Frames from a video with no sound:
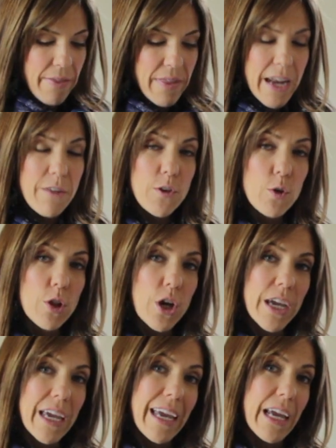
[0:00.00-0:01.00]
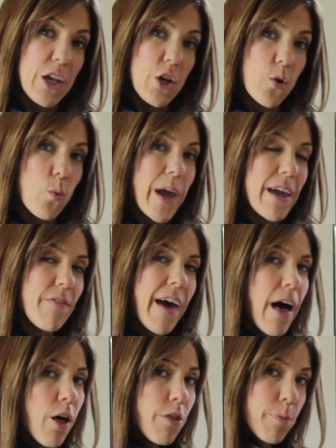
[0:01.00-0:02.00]
And then if you look in your Way of
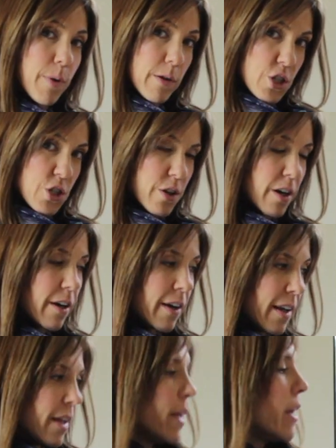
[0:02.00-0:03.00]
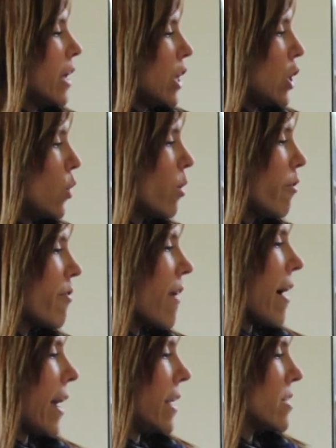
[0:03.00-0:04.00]
Health brochure, you will
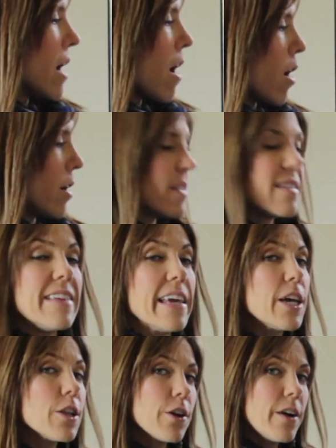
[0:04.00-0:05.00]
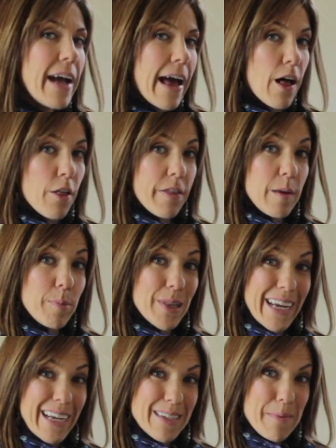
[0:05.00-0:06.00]
find our Xyngular Healthy
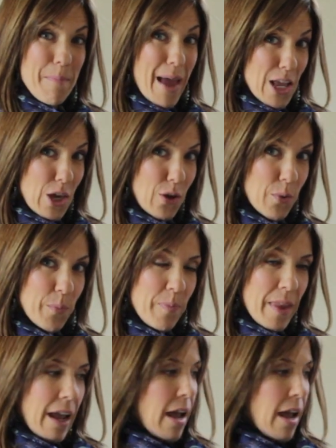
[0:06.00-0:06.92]
Plate menu.